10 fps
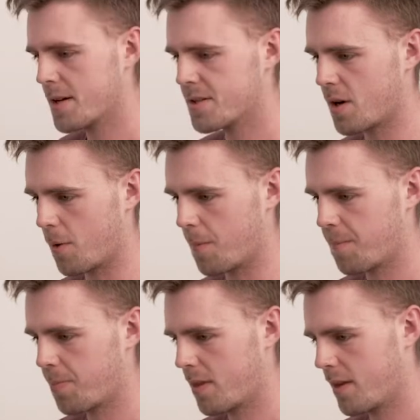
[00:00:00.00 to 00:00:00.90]
So
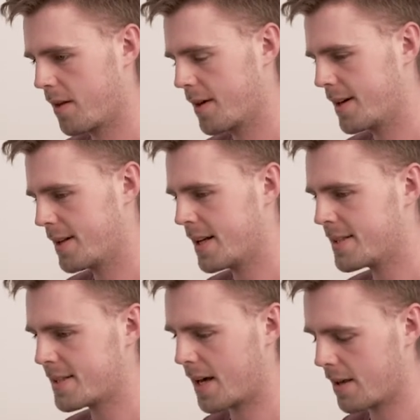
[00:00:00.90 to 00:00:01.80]

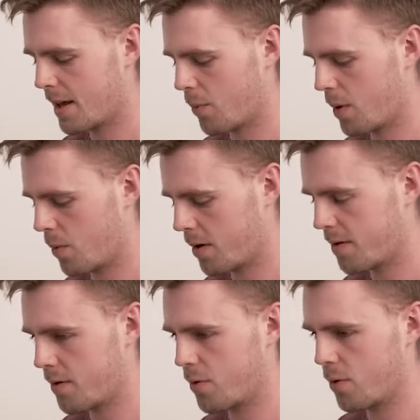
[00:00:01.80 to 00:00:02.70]
let's say that we
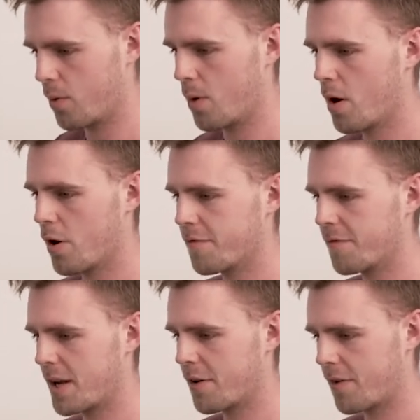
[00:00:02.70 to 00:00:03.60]
wanted to
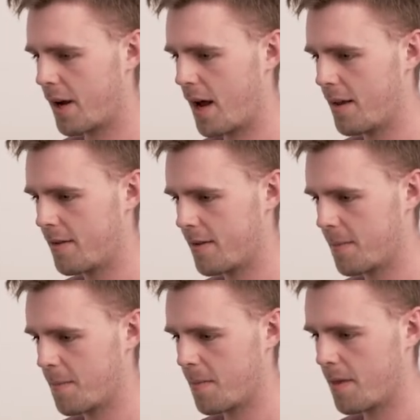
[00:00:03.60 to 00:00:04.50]
recreate
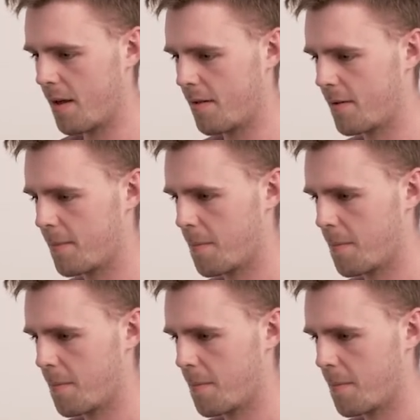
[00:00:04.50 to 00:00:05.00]
this.